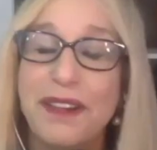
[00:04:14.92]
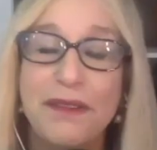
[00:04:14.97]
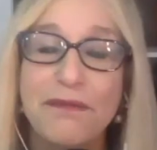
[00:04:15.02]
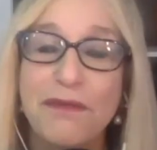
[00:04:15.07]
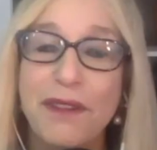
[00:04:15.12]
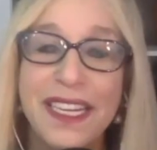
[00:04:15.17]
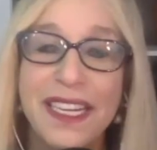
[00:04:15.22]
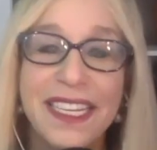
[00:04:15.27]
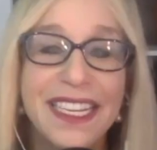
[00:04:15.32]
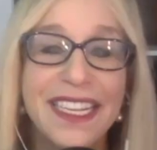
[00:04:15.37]

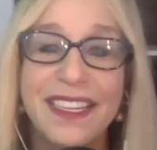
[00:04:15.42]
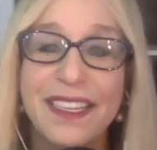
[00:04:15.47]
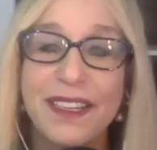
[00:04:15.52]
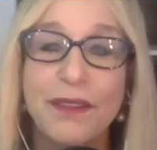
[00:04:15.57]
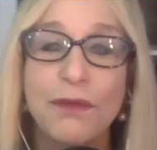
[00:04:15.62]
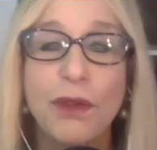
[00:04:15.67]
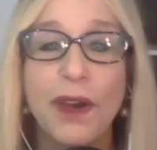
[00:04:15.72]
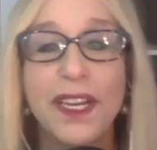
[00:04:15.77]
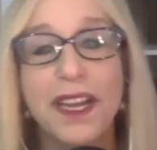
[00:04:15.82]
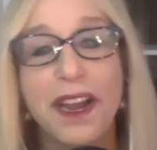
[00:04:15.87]
what
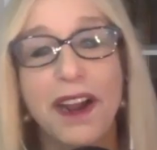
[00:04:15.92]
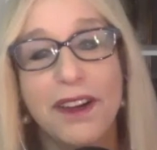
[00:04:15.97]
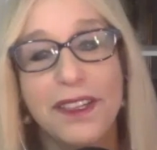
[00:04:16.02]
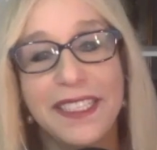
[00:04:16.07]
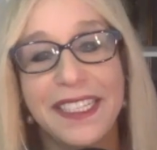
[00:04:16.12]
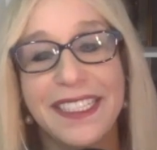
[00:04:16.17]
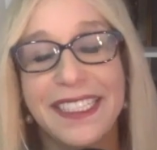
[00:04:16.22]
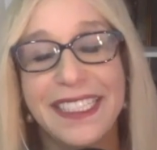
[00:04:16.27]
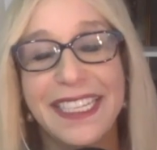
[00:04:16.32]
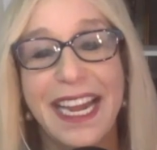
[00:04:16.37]
are
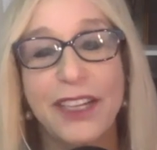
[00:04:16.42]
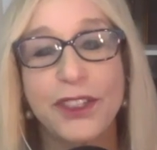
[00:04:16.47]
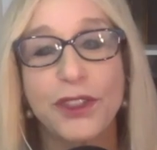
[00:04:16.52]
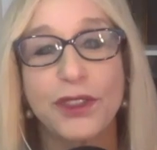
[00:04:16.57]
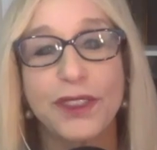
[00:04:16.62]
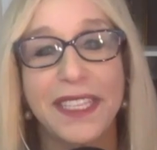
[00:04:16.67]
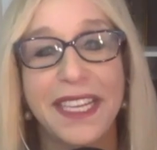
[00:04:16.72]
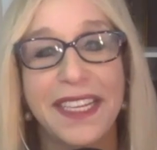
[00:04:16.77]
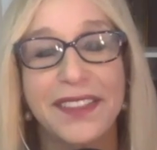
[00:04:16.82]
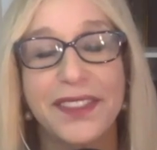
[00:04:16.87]
these
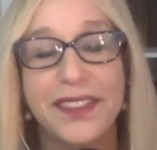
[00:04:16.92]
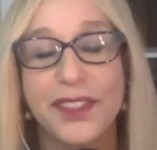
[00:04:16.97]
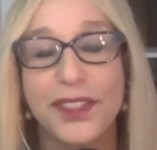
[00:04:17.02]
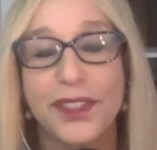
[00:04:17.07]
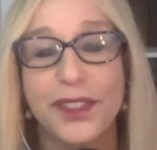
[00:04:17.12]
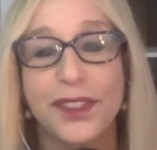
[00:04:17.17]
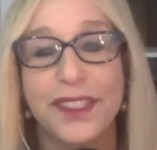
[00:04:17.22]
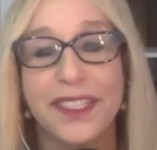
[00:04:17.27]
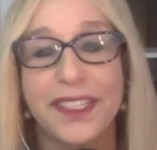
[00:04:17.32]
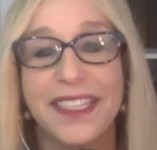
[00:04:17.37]
natural
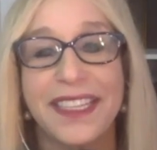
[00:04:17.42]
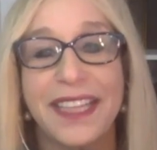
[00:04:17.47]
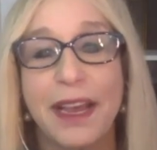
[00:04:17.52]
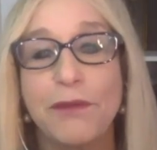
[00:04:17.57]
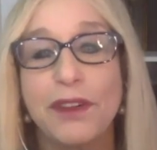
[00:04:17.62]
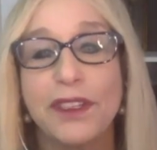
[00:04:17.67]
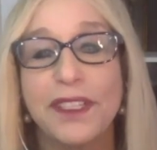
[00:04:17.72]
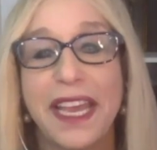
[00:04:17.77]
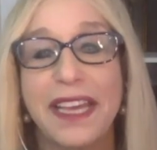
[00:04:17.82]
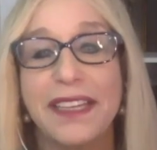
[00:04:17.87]
answers, and
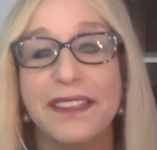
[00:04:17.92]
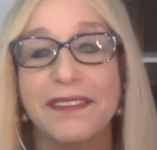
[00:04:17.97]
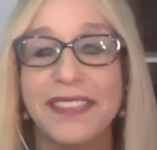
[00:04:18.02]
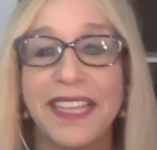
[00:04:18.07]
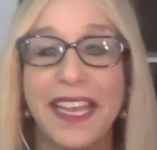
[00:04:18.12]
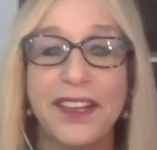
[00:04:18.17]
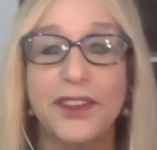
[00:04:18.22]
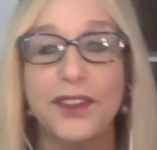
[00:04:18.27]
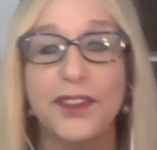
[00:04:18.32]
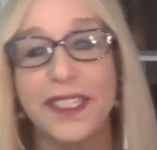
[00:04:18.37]
then we'll get
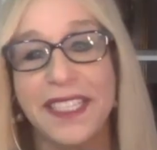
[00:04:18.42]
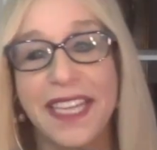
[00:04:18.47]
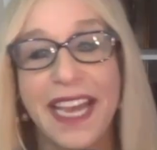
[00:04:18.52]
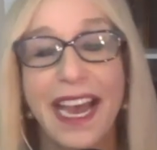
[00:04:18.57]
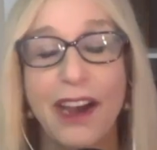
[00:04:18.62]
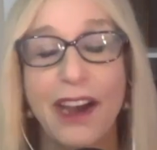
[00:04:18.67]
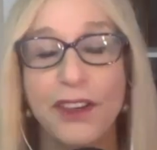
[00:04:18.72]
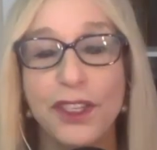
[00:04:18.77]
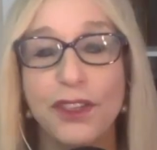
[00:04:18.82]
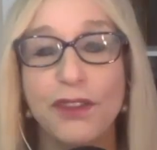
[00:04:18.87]
later into
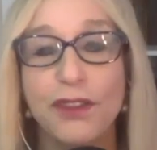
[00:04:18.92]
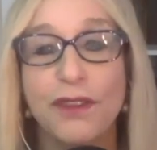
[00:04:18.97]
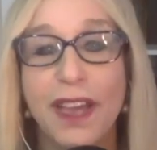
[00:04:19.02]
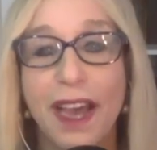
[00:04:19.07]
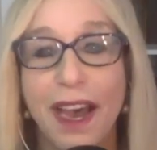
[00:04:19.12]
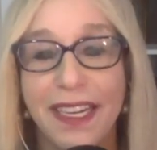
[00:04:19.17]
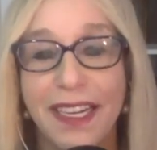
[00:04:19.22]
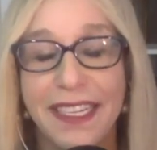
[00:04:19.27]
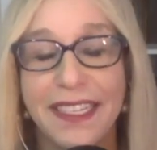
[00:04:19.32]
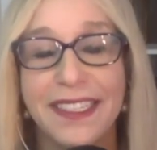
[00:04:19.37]
how you
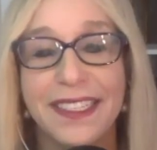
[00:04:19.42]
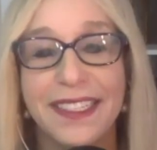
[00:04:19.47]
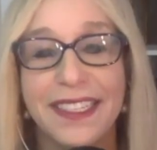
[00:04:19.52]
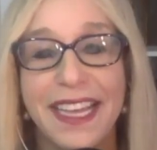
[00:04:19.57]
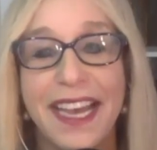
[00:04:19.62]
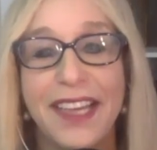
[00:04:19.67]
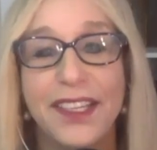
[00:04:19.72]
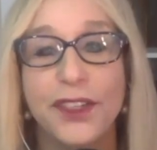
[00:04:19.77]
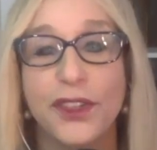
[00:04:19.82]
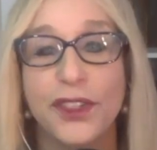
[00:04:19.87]
got into
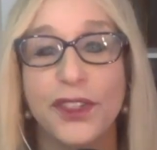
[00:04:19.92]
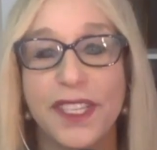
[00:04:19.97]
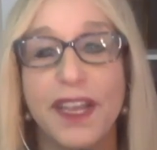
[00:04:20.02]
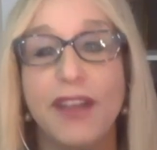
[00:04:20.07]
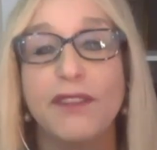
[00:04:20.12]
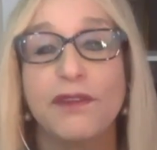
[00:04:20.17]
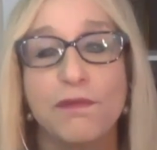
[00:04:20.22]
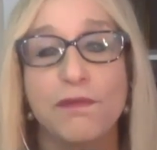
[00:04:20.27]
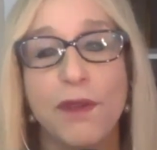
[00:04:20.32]
that yourself.